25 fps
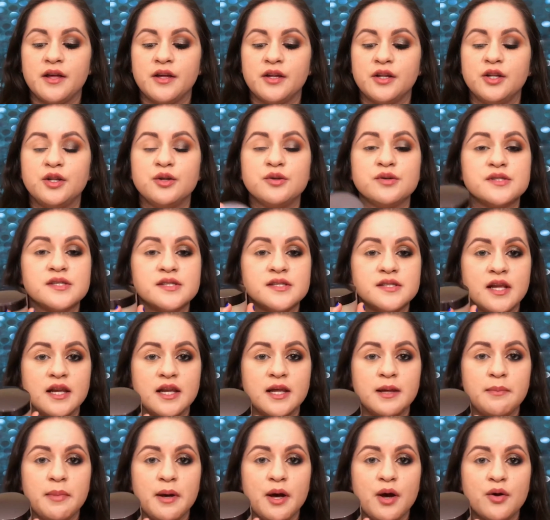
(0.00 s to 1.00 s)
loose
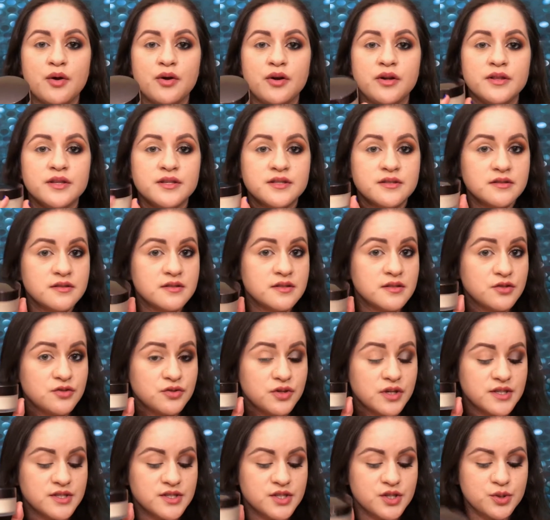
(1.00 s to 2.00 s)
setting powder, and this is in
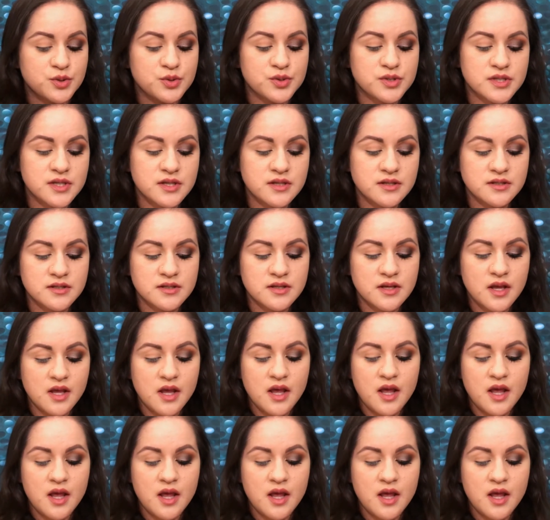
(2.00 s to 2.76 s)
translucent.